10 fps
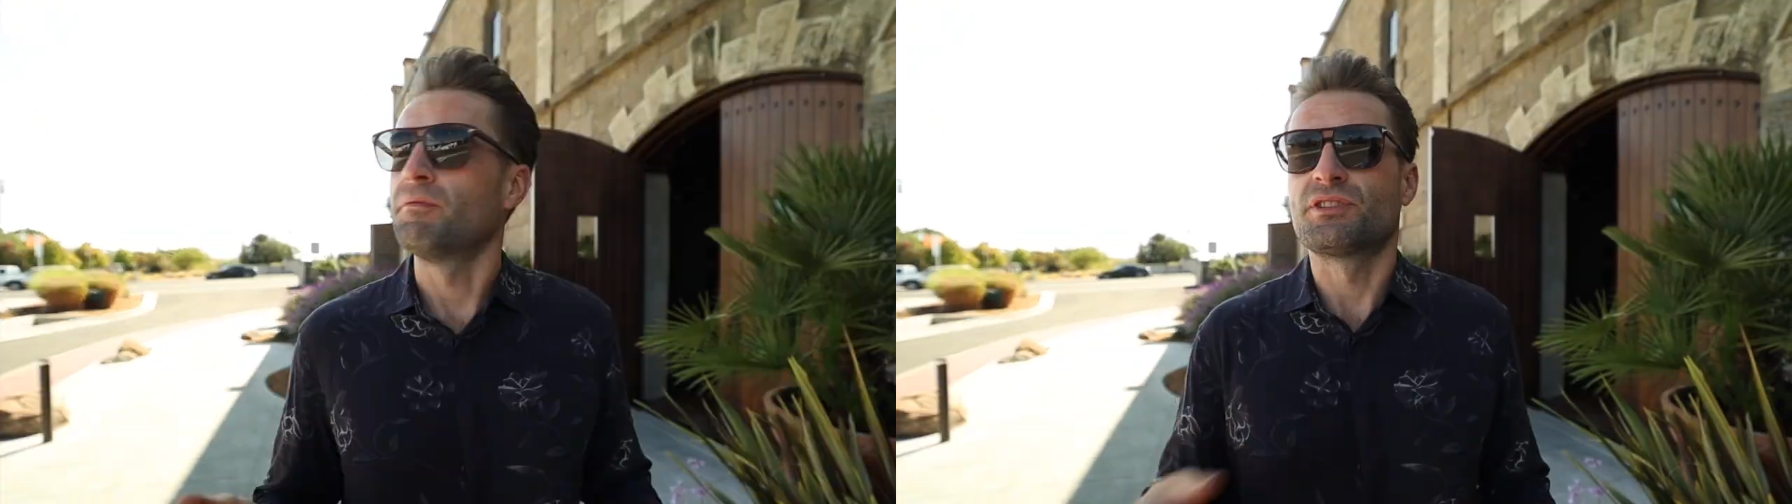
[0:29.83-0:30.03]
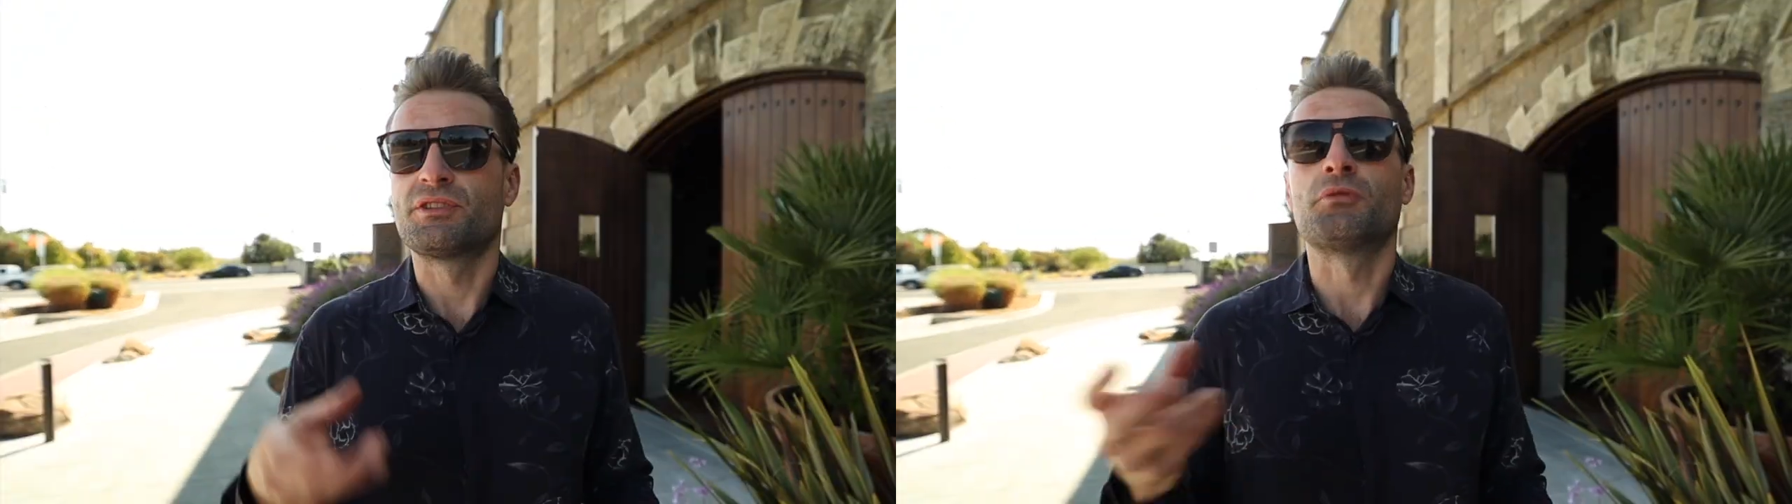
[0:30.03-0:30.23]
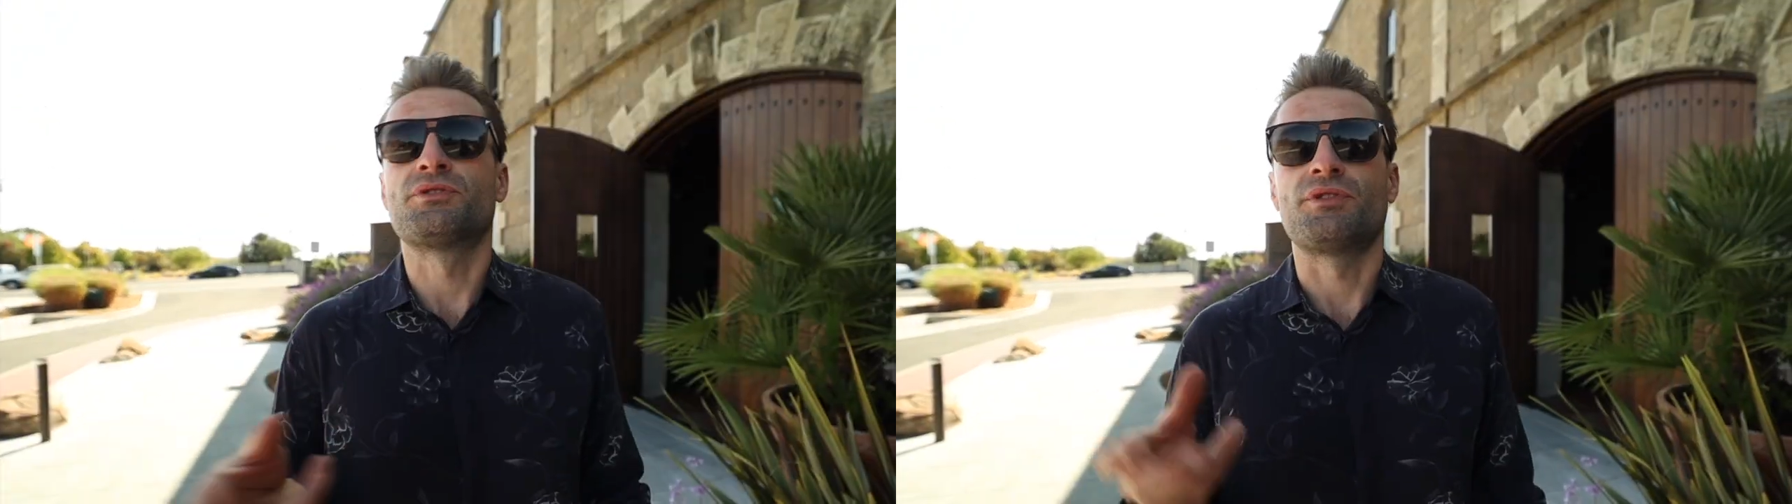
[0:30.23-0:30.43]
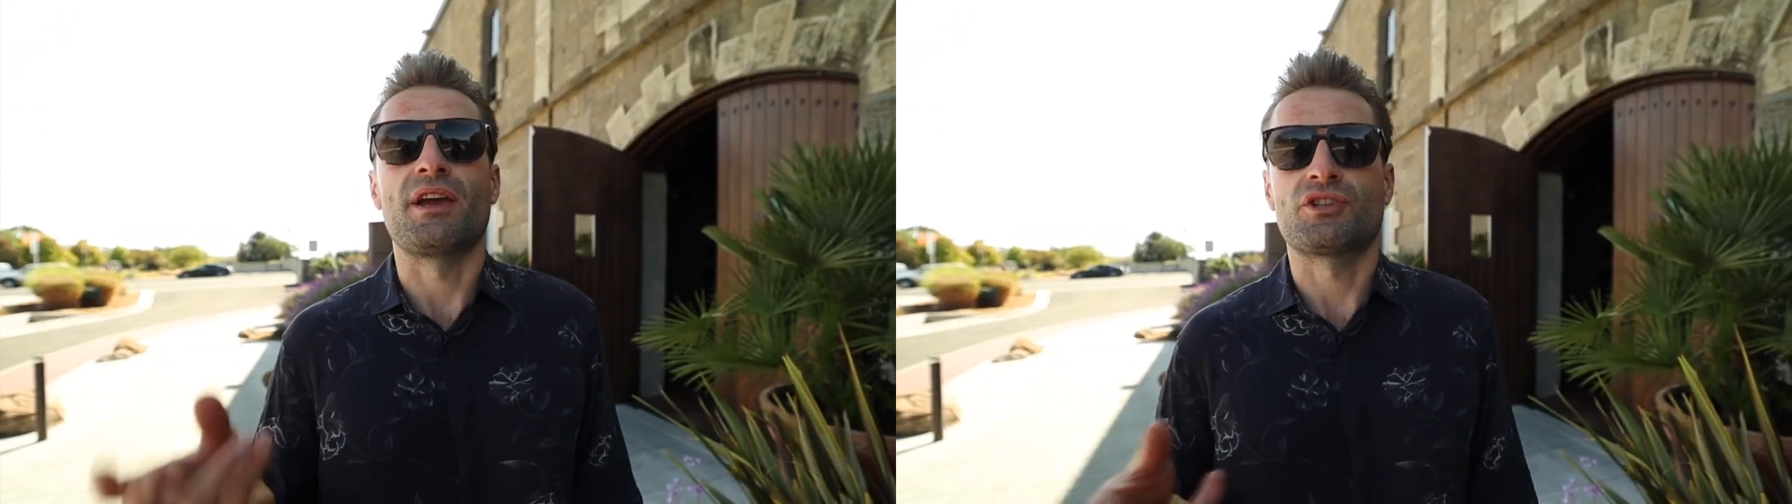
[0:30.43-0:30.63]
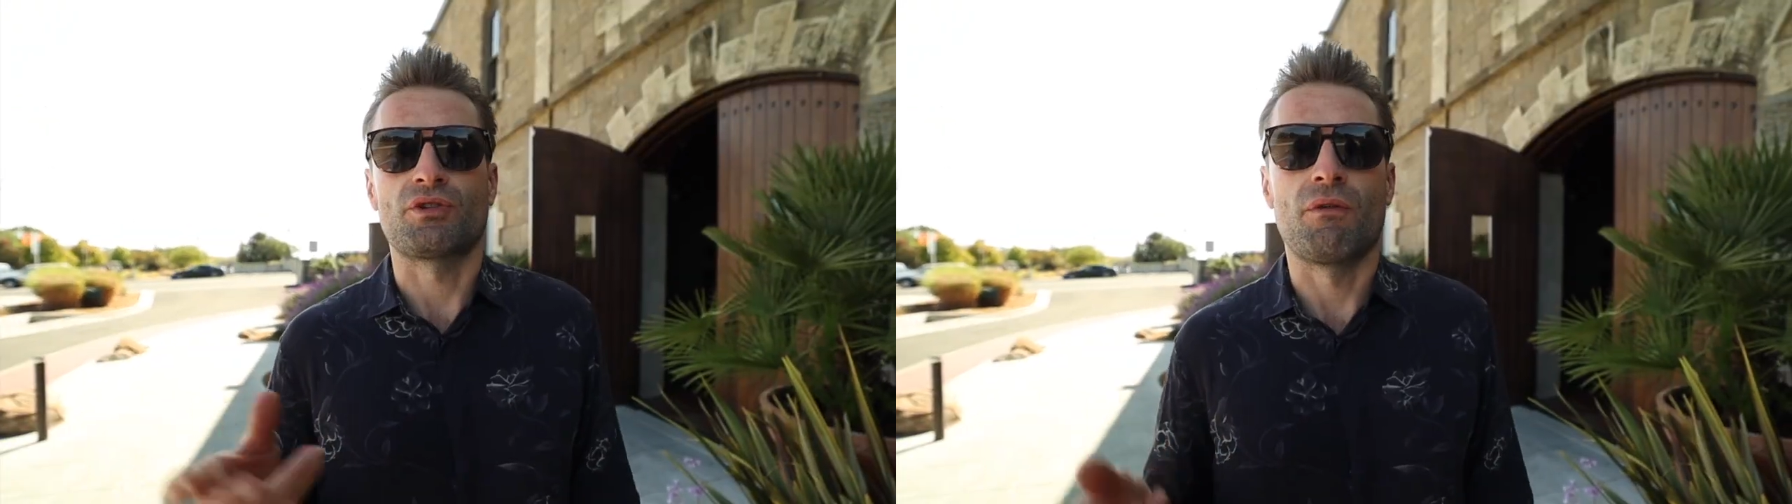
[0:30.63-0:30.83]
with
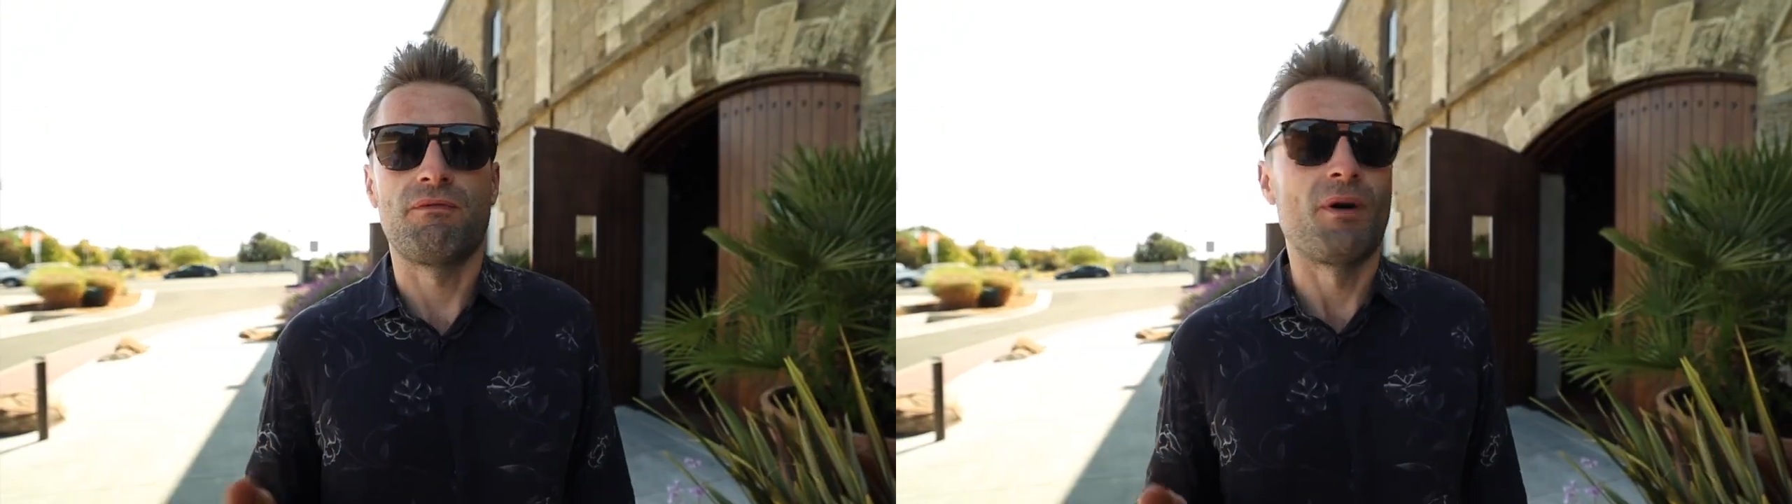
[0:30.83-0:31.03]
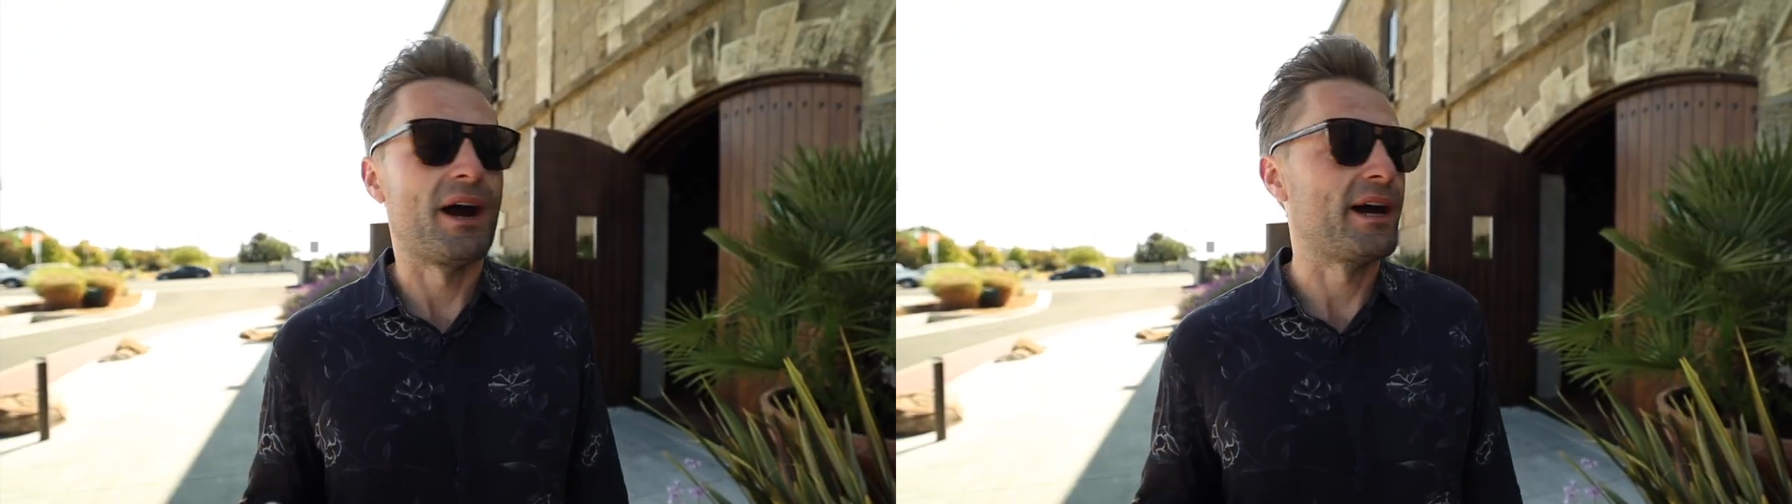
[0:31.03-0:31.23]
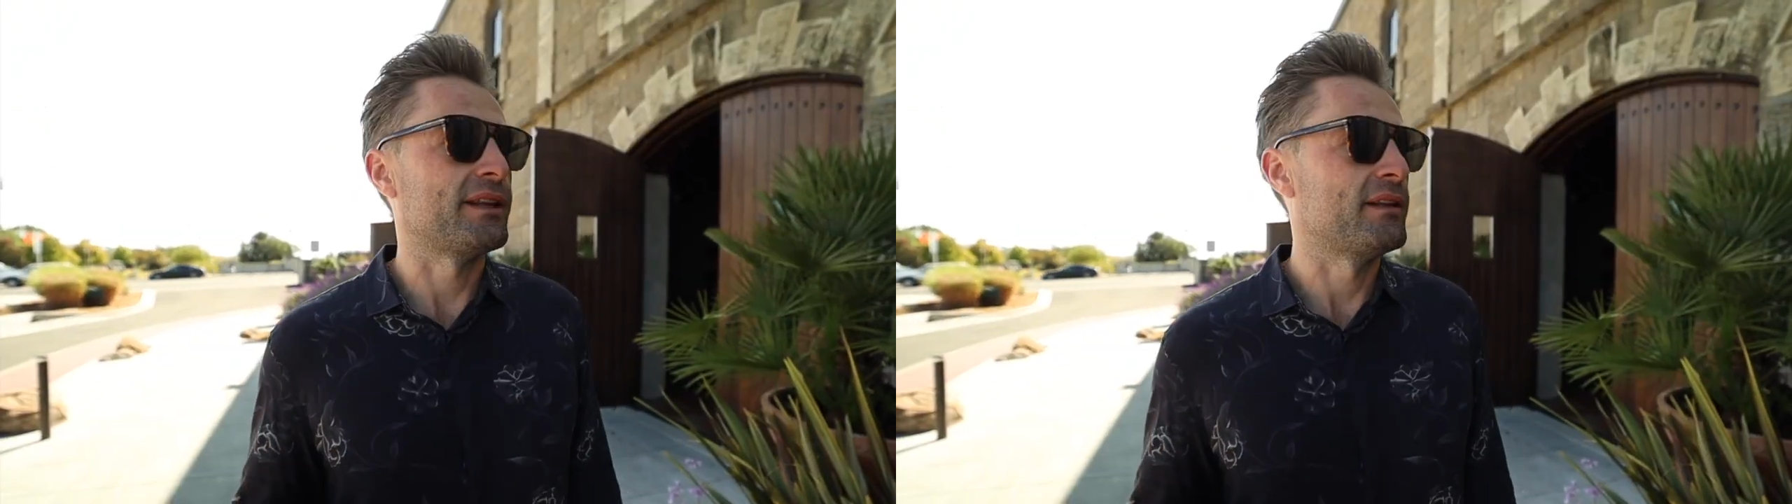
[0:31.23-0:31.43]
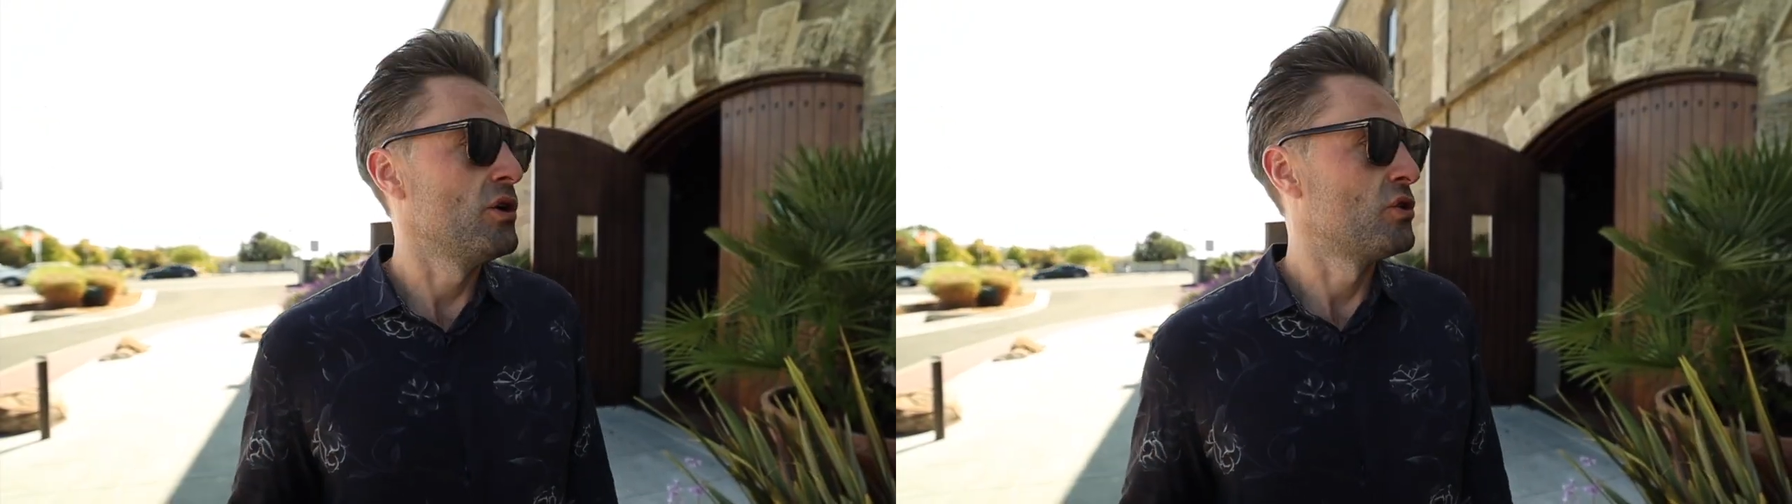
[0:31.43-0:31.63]
degustation of wine.